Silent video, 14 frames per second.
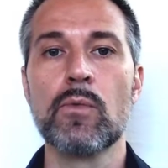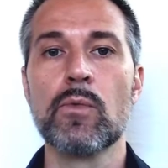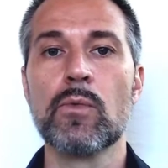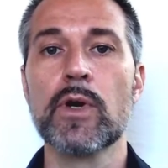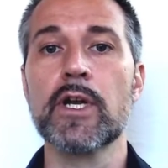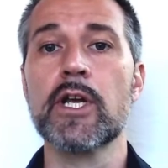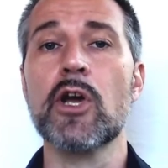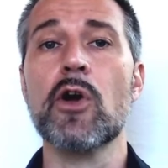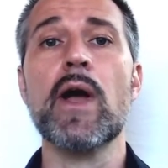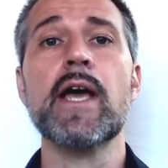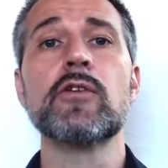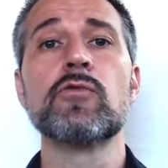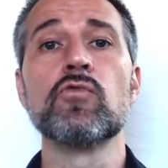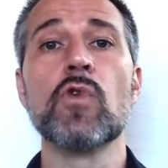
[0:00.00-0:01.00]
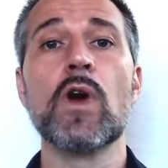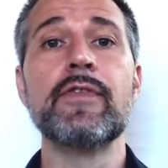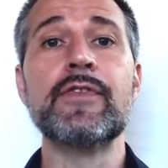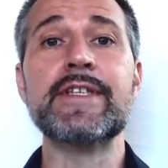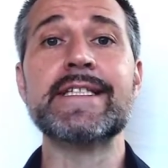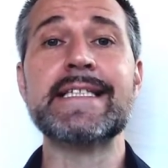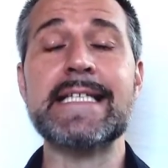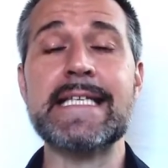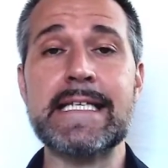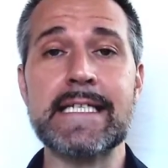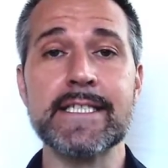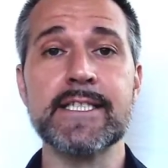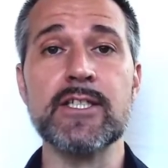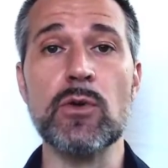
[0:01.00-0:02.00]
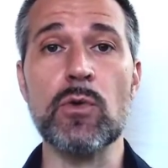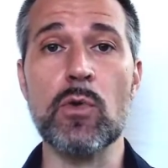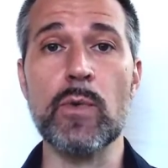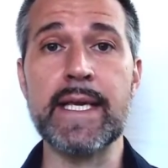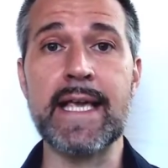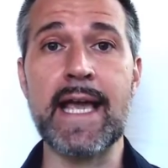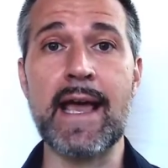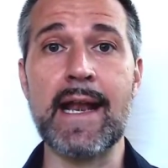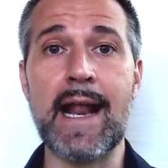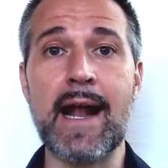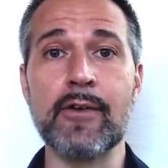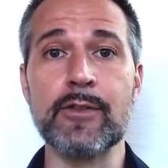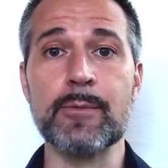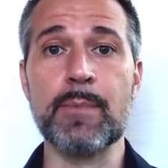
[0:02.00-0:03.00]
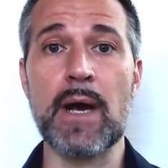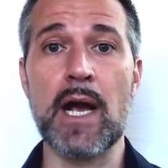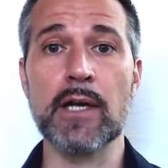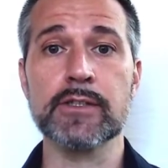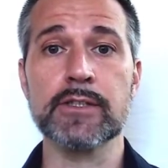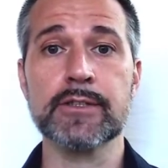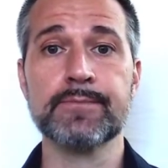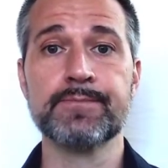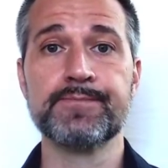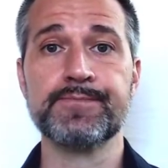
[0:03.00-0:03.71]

I'm going to go ahead and run the scene and see what we get out of the box.